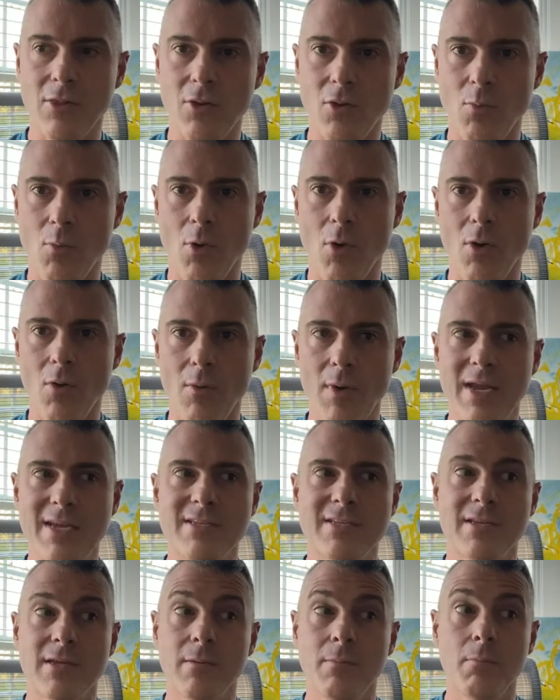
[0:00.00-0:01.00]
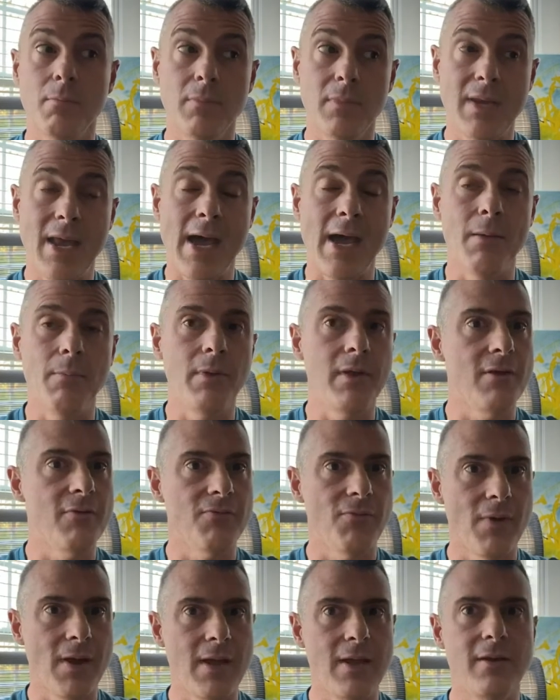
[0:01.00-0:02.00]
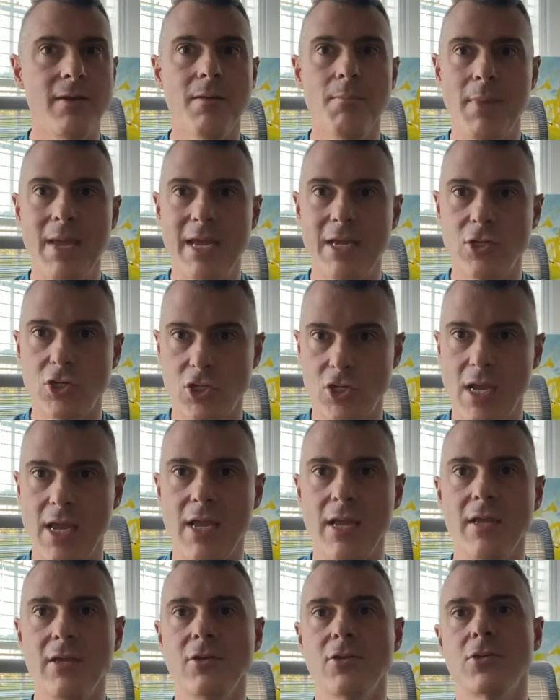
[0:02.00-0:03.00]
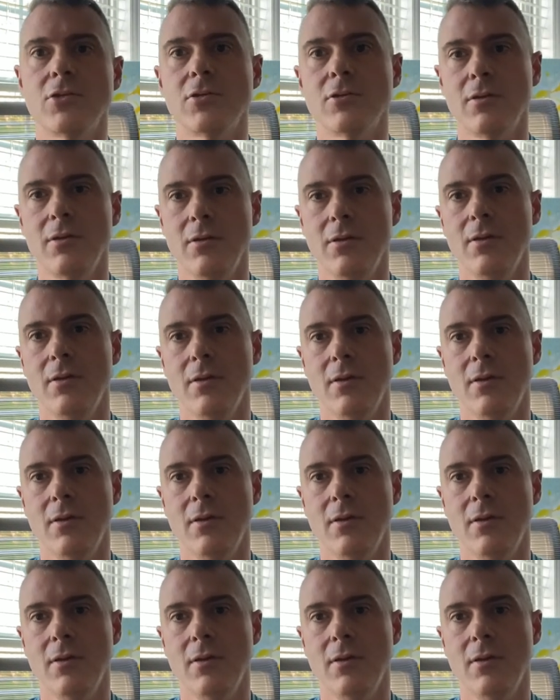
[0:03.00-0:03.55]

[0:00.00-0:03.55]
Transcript: a little more risk and not be afraid to make change